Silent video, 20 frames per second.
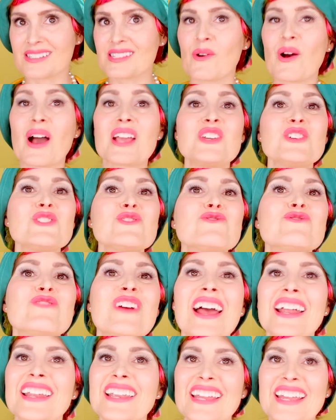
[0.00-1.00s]
So are you
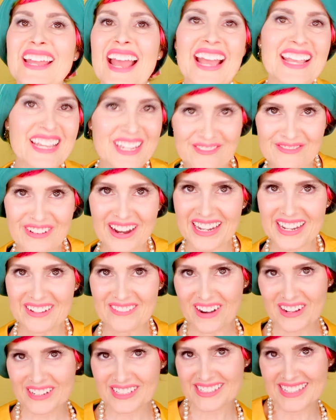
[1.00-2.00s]
ready? Are you ready,
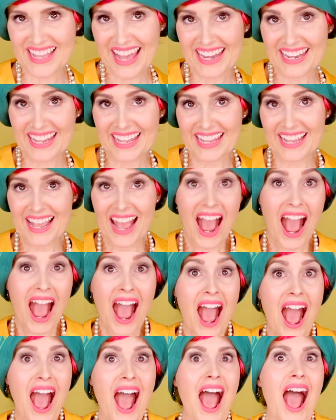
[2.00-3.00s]
Rocksteady?
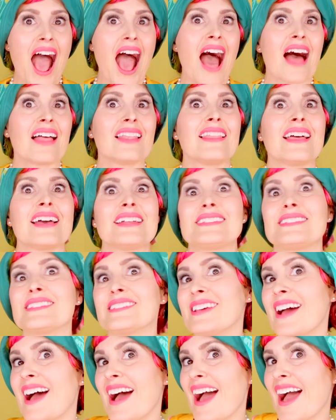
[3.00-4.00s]
Let's
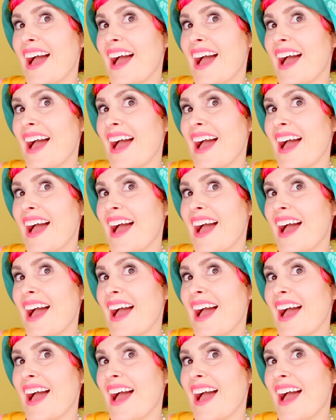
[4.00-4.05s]
go!